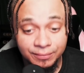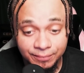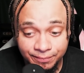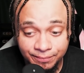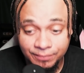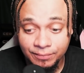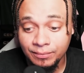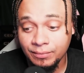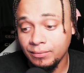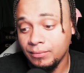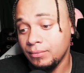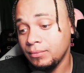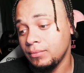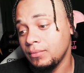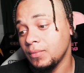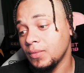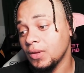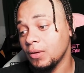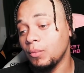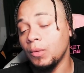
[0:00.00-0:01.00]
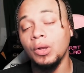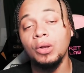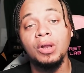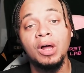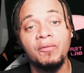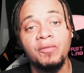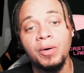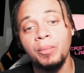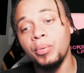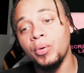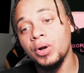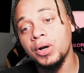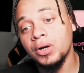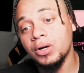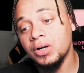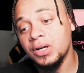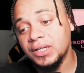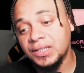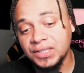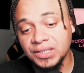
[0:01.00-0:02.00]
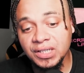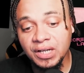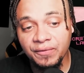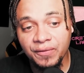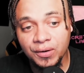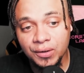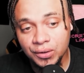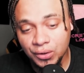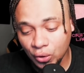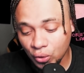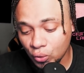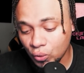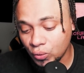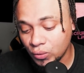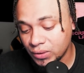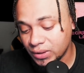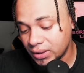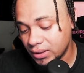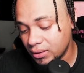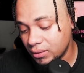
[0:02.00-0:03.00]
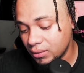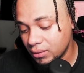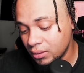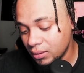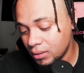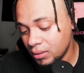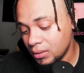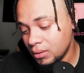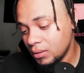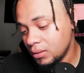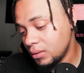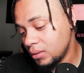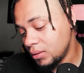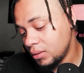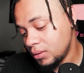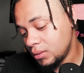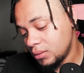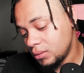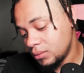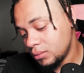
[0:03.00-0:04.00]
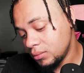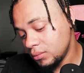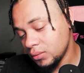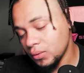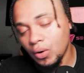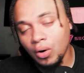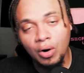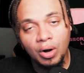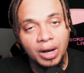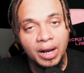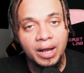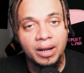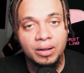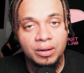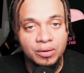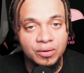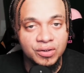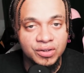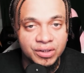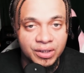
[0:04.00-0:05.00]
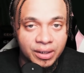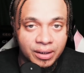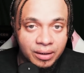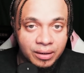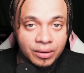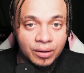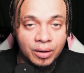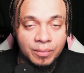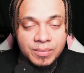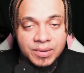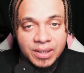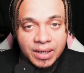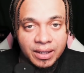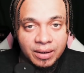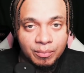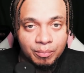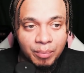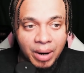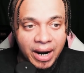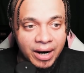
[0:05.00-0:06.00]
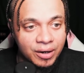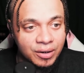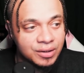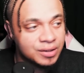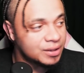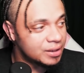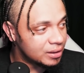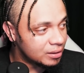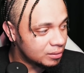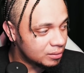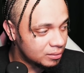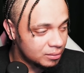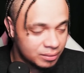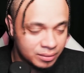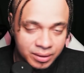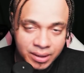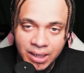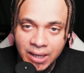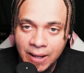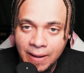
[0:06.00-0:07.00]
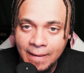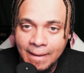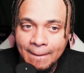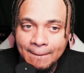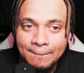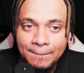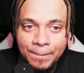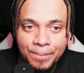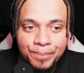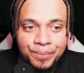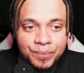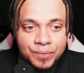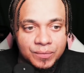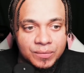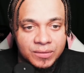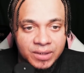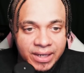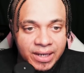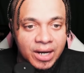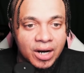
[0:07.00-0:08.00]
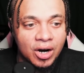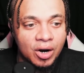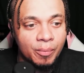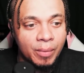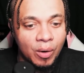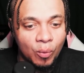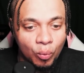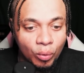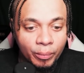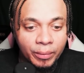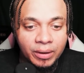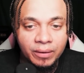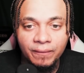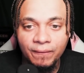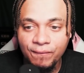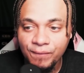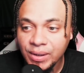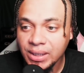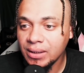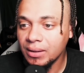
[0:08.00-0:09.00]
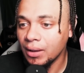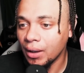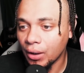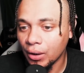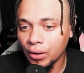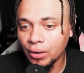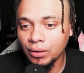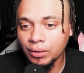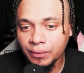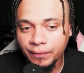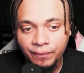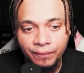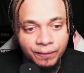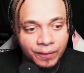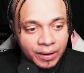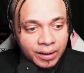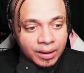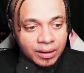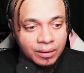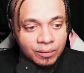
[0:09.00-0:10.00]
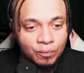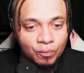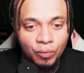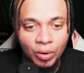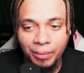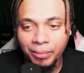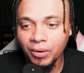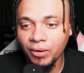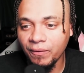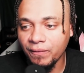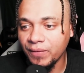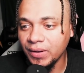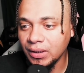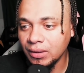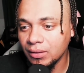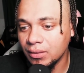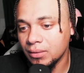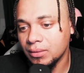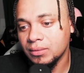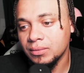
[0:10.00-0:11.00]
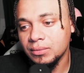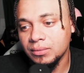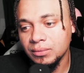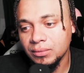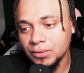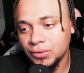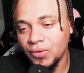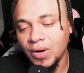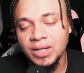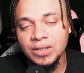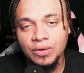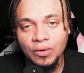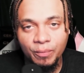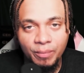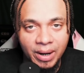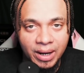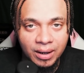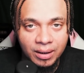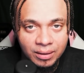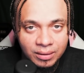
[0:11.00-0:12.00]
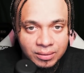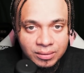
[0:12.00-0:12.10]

I'm going to love up on her and sniff her toes and all that little shit. You know what I'm saying? Buy her shit. Take care of my woman. Feed her and fucking rub her feet. Scratch her back.